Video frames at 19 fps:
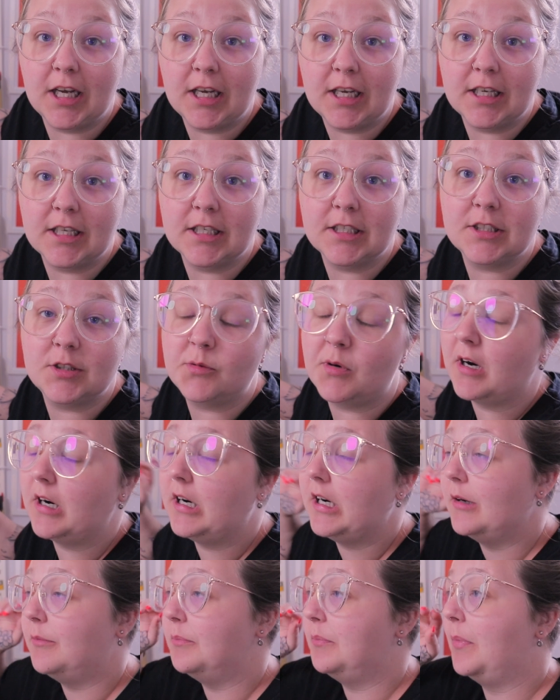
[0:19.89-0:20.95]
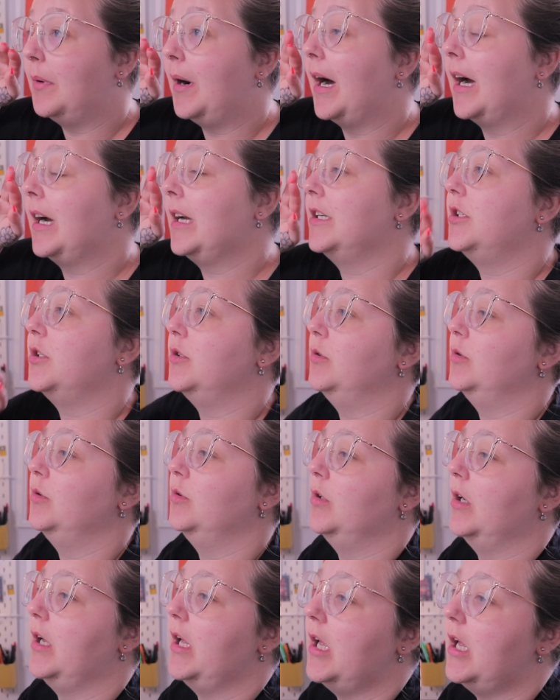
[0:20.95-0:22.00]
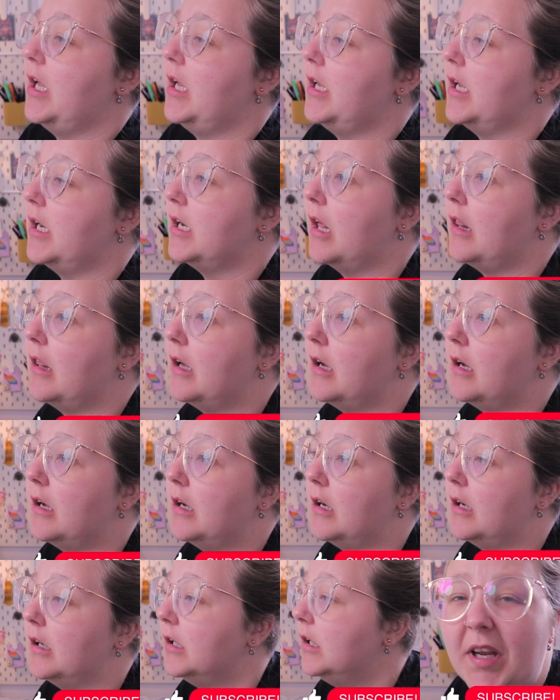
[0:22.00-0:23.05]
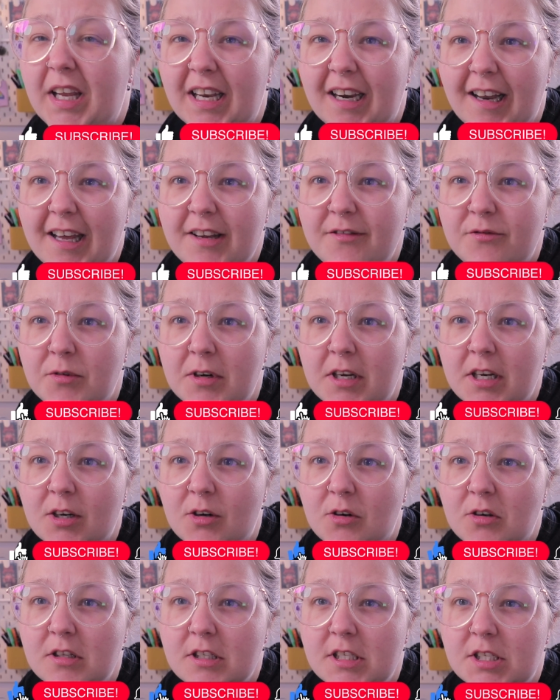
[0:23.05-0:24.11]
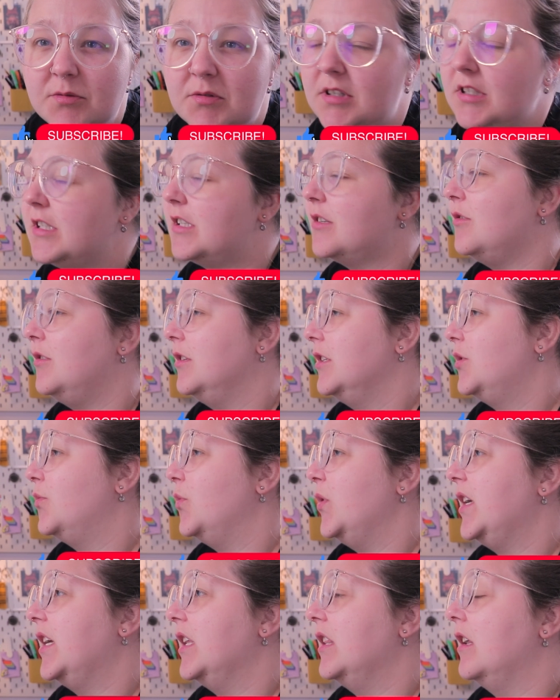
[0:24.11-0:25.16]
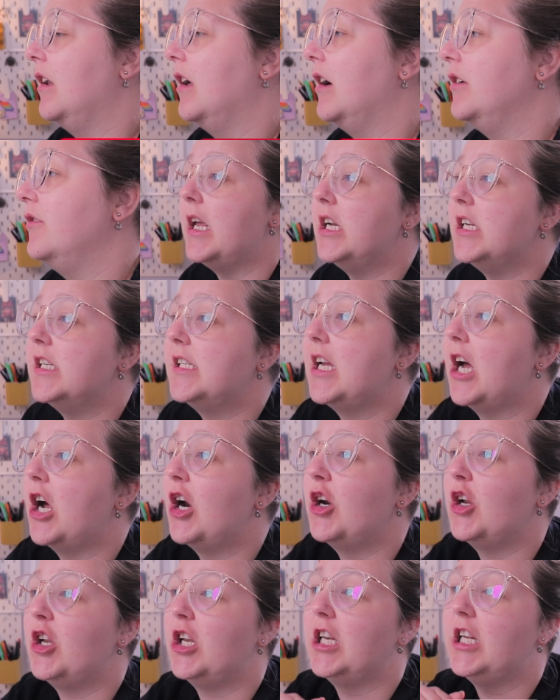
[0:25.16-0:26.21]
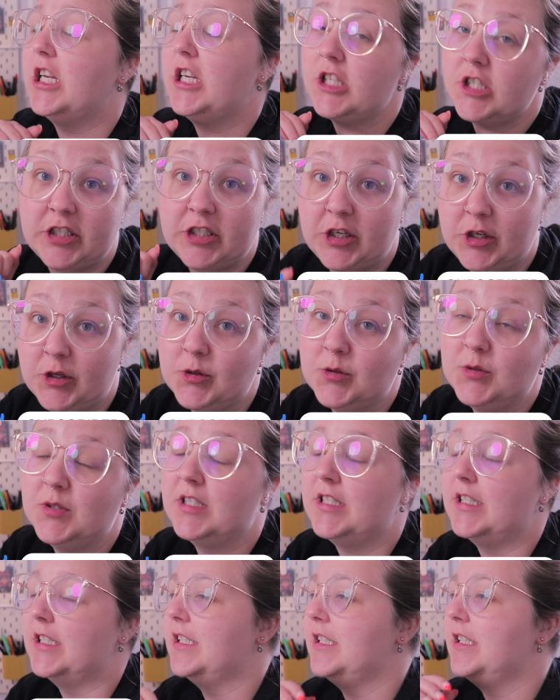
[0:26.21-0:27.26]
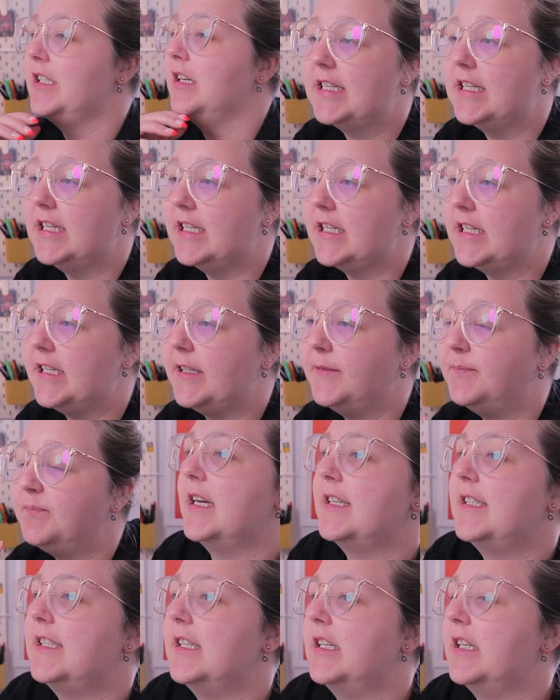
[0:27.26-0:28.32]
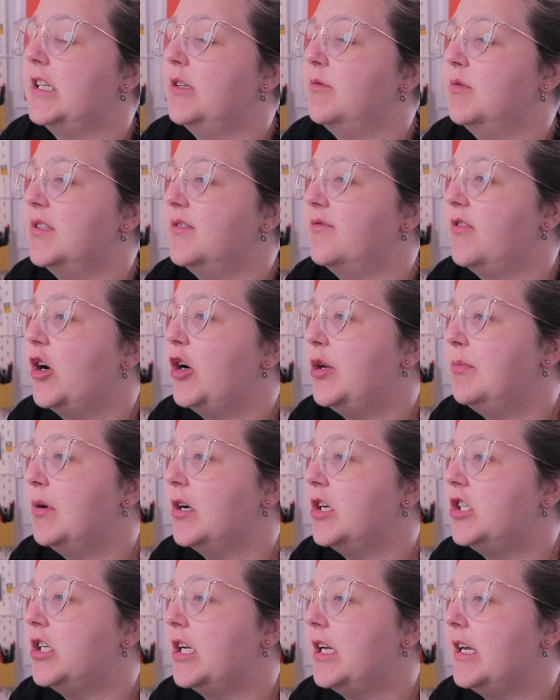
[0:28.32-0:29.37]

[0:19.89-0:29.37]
and welcome back to another week in the life. We're gonna call this one. Let's call this week in the life. It is currently Tuesday. Yesterday was very much